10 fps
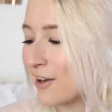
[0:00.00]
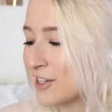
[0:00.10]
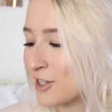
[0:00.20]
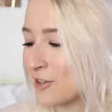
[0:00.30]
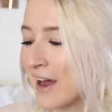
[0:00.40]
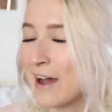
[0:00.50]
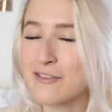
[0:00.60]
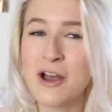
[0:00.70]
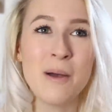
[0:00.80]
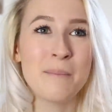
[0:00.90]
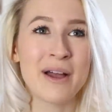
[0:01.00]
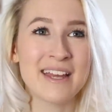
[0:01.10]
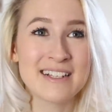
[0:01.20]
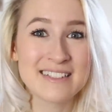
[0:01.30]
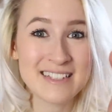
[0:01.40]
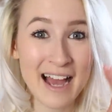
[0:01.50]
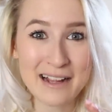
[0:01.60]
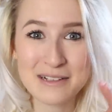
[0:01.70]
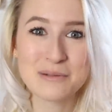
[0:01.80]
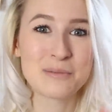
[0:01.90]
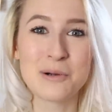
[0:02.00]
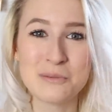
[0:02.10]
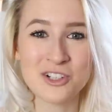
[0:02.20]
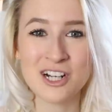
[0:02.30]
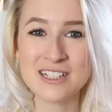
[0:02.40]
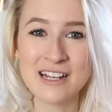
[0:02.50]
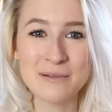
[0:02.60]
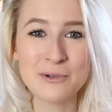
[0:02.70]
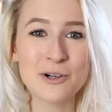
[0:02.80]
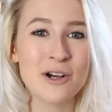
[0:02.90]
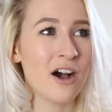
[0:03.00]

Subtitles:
I don't have my exact prom dress anymore.